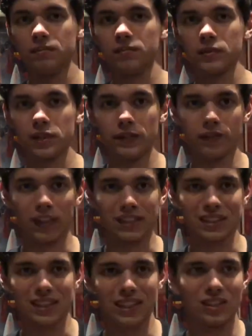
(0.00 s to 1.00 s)
the fight
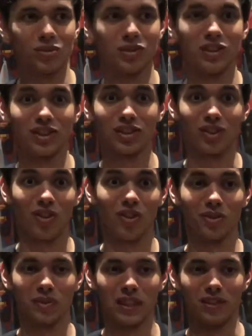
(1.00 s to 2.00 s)
scenes were just all
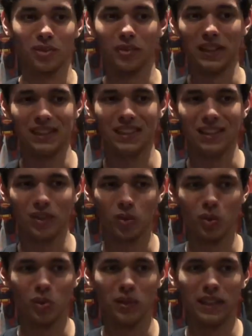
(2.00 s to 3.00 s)
around crazy and
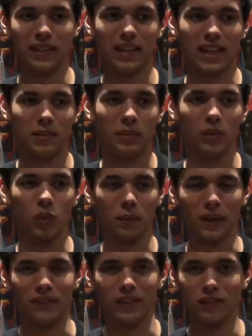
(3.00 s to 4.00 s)
cool and had to be one of my
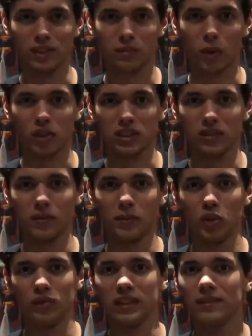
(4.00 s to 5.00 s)
favorite parts of the
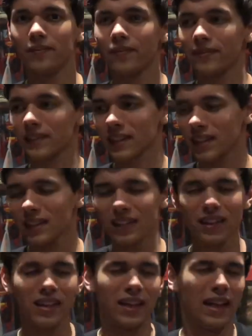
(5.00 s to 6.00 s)
movie.
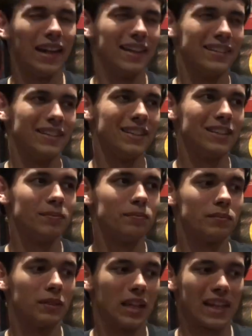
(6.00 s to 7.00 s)
And
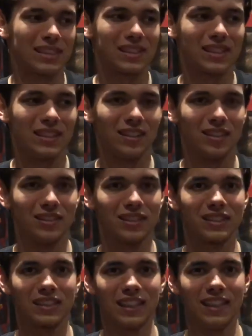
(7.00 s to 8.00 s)
last thing I'll
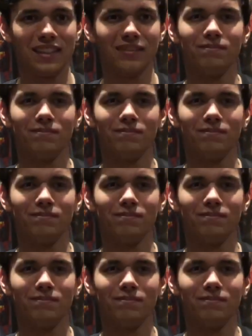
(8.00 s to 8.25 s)
say,